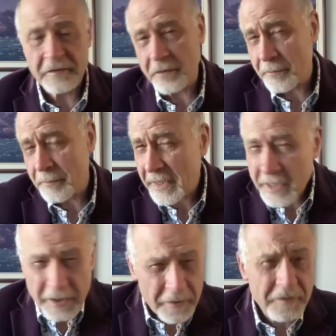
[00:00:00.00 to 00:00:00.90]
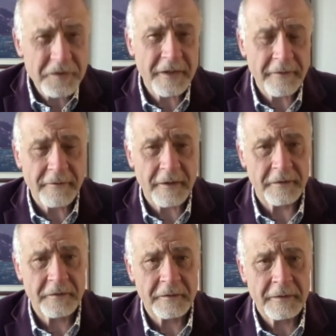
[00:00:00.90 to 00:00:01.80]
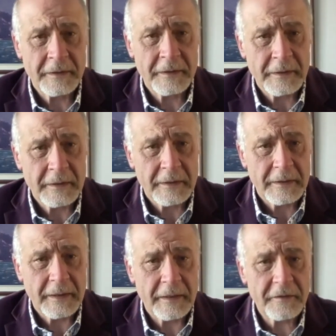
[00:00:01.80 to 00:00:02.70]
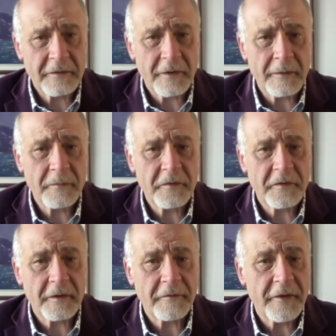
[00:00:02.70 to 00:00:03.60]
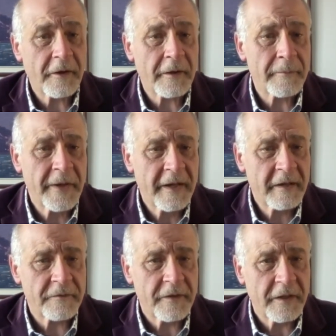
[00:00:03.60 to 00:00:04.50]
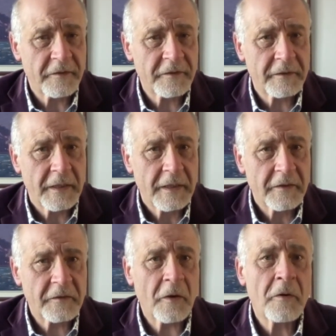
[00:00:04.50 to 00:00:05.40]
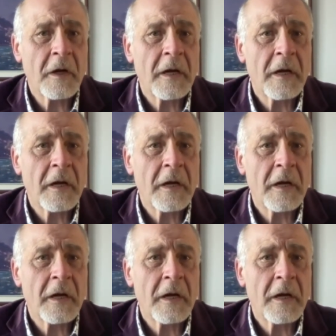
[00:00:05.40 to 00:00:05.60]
So it made a huge difference in terms of their competitiveness. So